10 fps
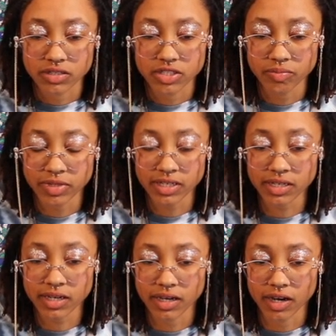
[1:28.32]
to
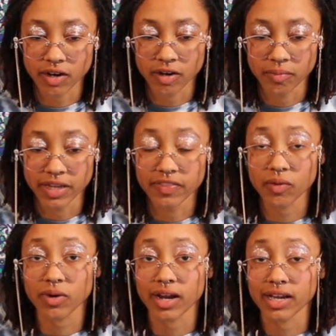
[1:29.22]
me. Um, and
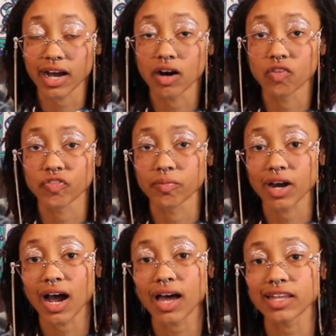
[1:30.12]
then when I got home from
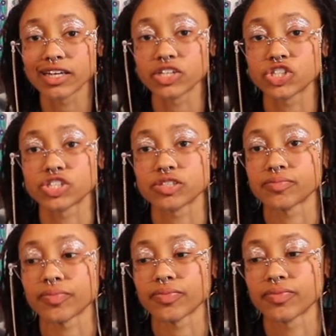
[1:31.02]
college,
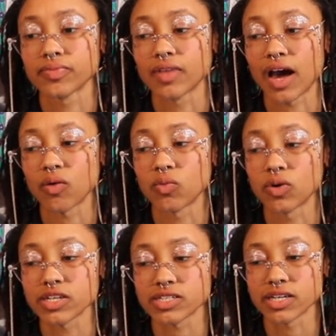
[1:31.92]
I
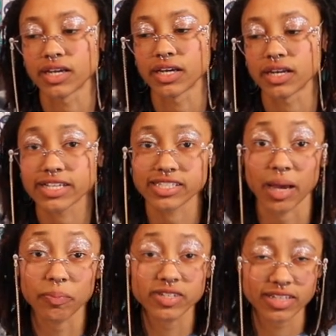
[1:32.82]
wasn't
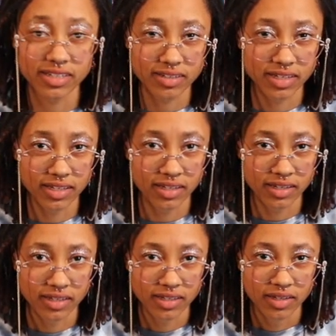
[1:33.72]
accepted
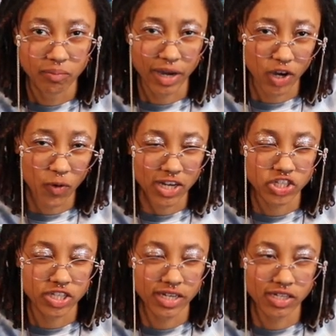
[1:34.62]
in my
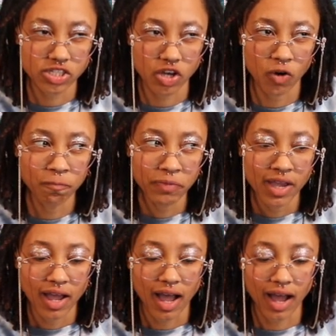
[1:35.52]
questioning. So
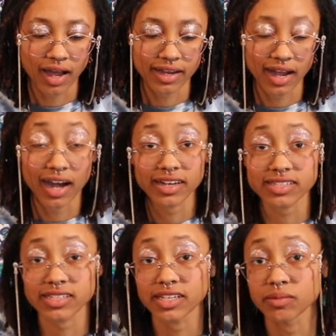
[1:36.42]
I
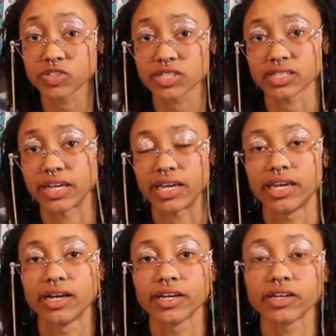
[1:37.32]
honestly am just like
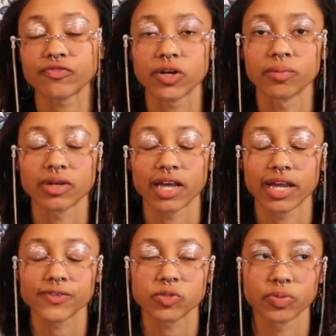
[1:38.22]
healing from a
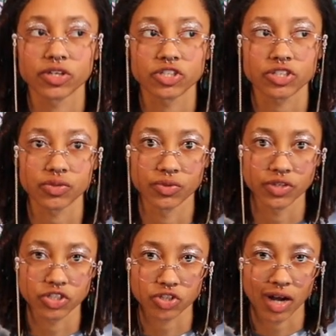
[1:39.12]
lot of spiritually
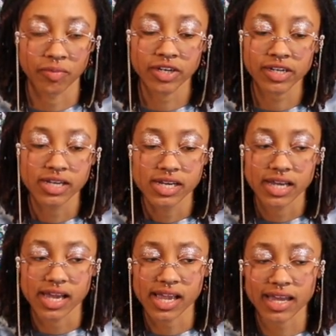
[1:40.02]
rooted trauma.
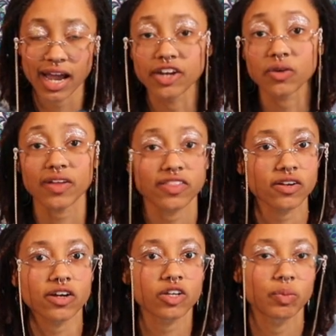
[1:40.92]
And I know that
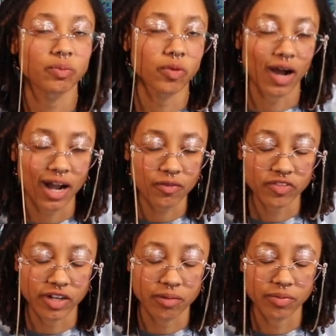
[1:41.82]
there are other people
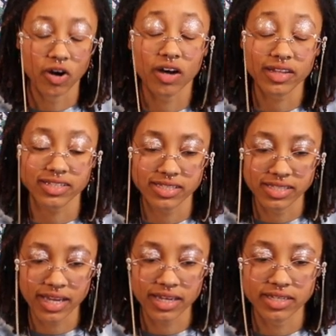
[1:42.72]
out there, but all that to
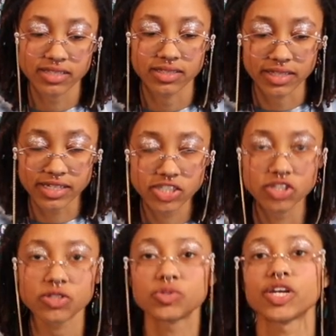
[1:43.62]
say is this
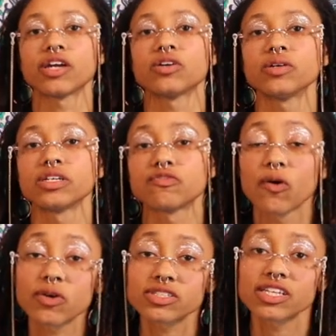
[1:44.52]
YouTube channel is
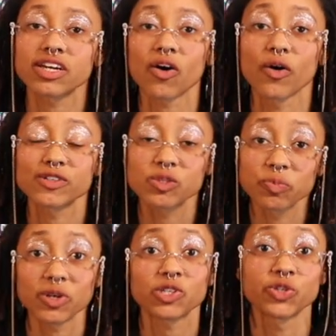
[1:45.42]
focusing on
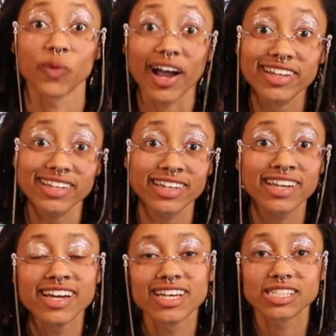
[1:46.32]

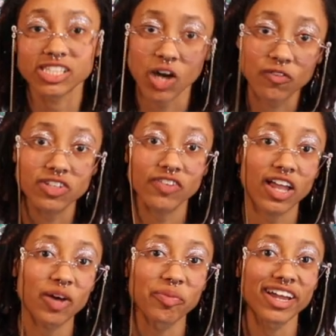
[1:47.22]
spirituality, self
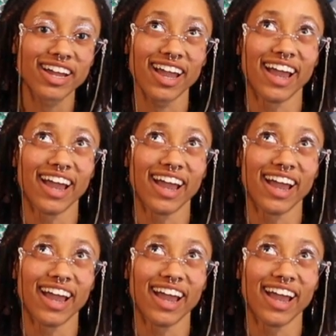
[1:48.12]
development,